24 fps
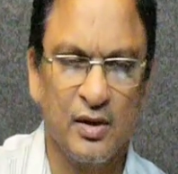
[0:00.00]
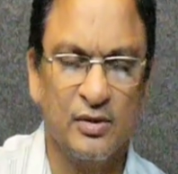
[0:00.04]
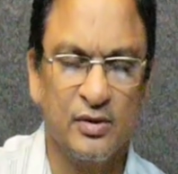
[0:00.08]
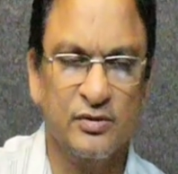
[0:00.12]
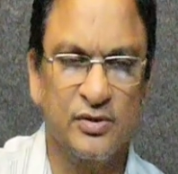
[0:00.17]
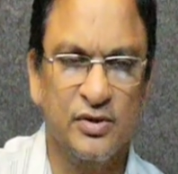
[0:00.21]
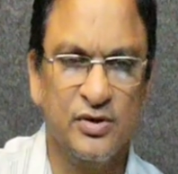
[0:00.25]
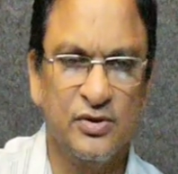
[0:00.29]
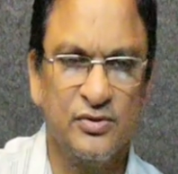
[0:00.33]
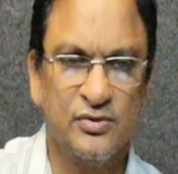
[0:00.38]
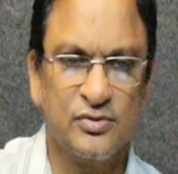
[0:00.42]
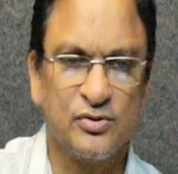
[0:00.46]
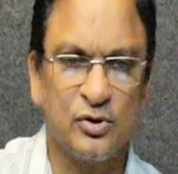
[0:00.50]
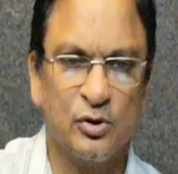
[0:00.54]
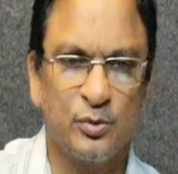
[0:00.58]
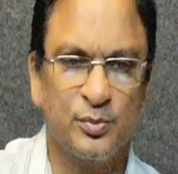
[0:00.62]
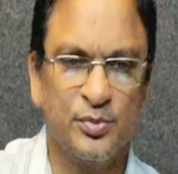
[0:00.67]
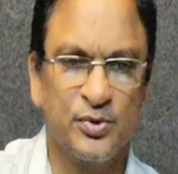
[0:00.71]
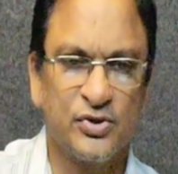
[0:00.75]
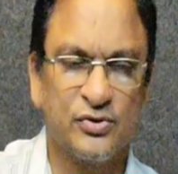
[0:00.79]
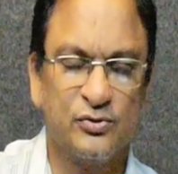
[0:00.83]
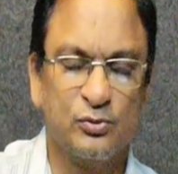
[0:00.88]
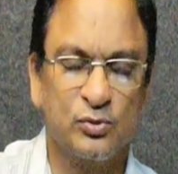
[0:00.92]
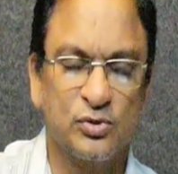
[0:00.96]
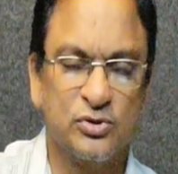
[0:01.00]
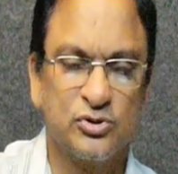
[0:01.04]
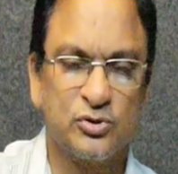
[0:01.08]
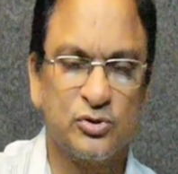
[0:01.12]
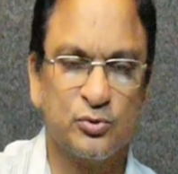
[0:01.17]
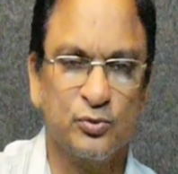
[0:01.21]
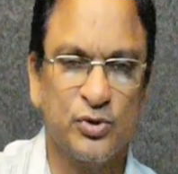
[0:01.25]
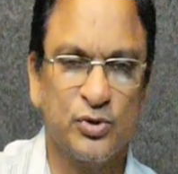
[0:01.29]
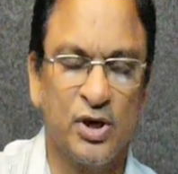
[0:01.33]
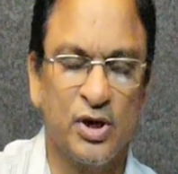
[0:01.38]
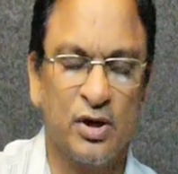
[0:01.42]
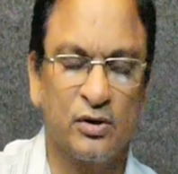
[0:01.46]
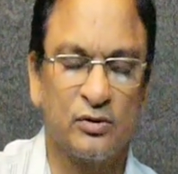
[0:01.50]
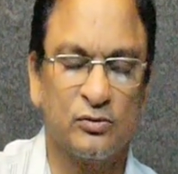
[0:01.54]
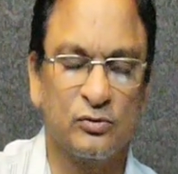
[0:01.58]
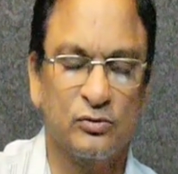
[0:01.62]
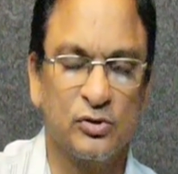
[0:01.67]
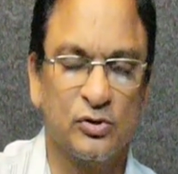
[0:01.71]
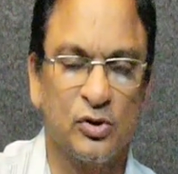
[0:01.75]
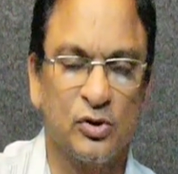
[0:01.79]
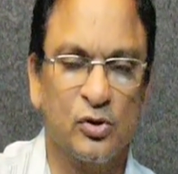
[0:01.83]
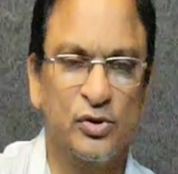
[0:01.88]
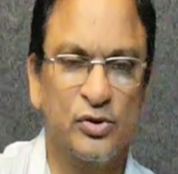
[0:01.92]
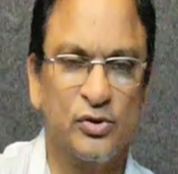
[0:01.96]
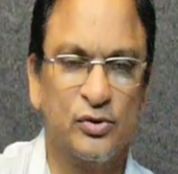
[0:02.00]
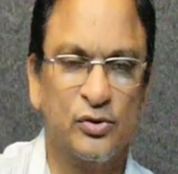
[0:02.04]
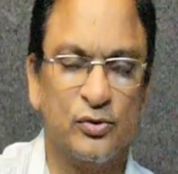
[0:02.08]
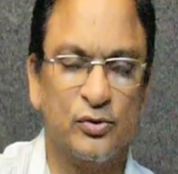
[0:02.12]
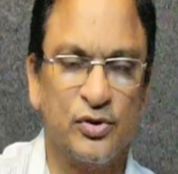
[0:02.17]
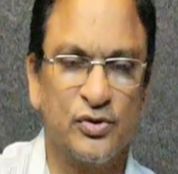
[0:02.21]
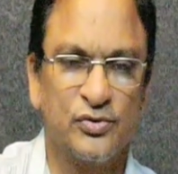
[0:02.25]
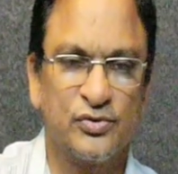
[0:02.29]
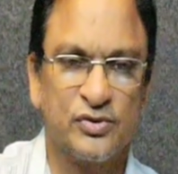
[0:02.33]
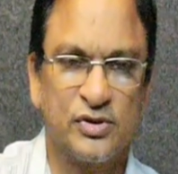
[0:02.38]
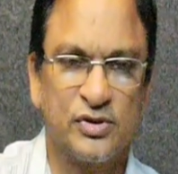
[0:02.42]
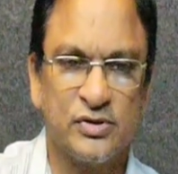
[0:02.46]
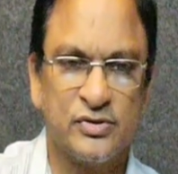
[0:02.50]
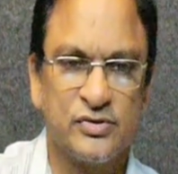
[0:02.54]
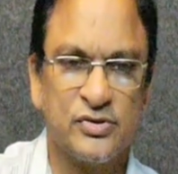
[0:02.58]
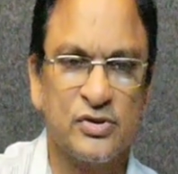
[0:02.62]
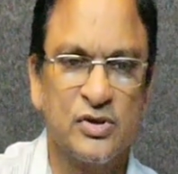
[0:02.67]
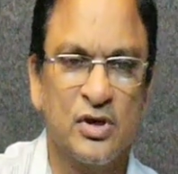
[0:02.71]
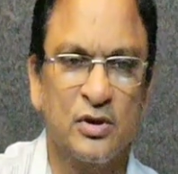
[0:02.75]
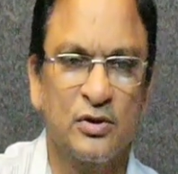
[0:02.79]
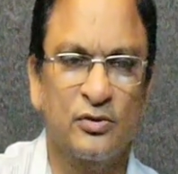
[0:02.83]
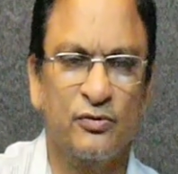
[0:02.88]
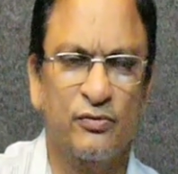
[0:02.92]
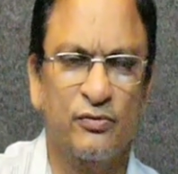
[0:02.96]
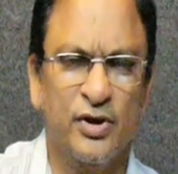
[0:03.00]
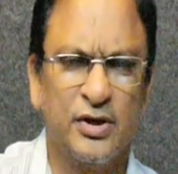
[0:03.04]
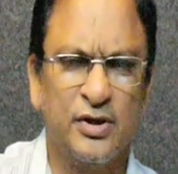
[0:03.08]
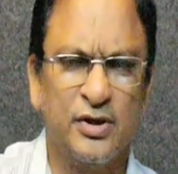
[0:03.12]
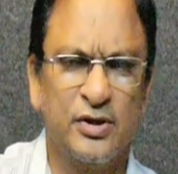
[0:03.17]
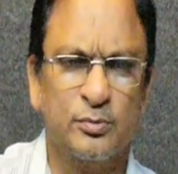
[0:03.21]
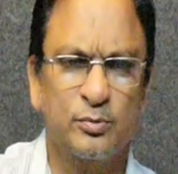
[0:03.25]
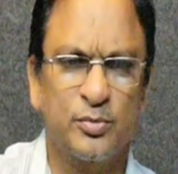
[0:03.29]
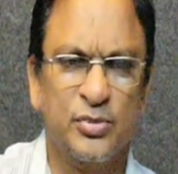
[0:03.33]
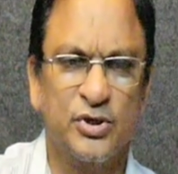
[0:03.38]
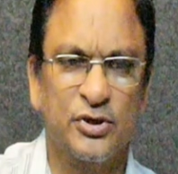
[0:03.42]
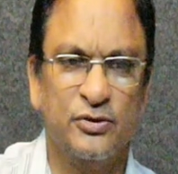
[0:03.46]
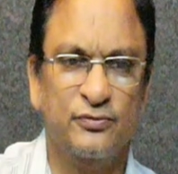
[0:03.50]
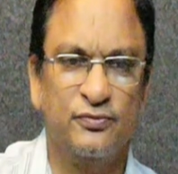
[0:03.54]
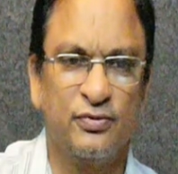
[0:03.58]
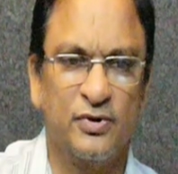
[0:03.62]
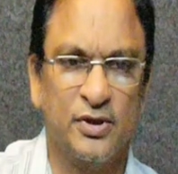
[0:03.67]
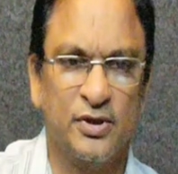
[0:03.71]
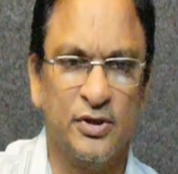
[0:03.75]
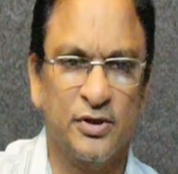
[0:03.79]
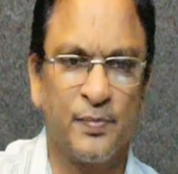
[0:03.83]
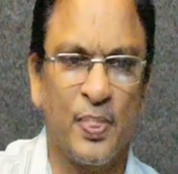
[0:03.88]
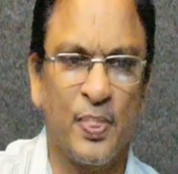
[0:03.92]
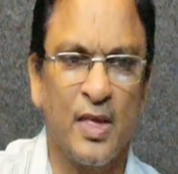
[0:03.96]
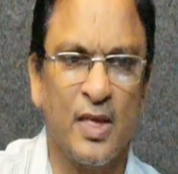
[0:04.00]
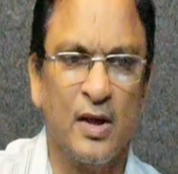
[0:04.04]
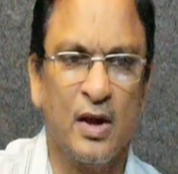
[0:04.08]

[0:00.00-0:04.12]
These topics which we are going to discuss very briefly.